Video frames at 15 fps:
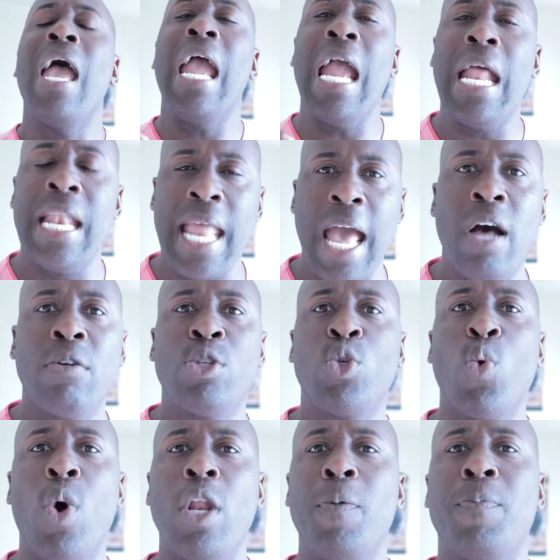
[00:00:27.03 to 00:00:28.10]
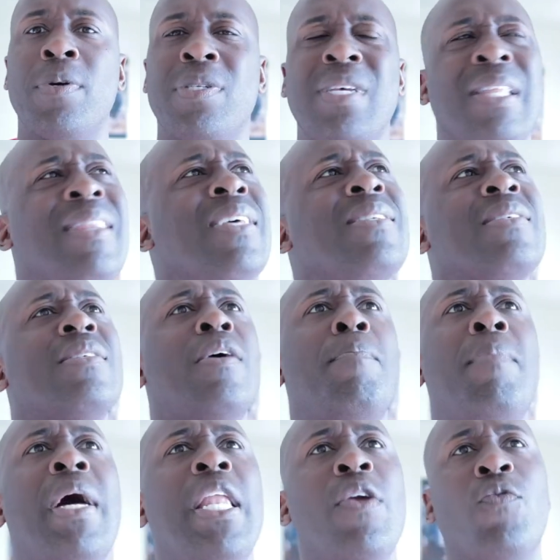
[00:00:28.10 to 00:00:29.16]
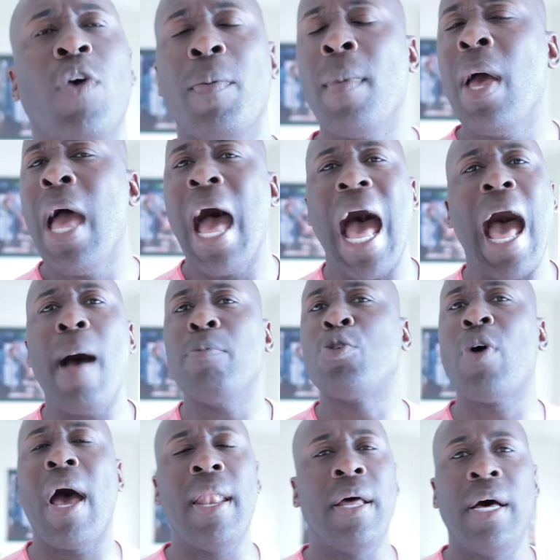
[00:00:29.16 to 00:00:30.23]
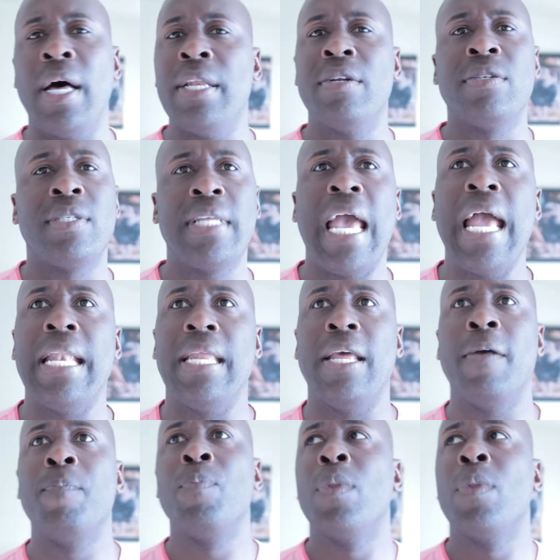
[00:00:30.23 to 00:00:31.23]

and now 20%. This is a money rip. I'm trying to understand it.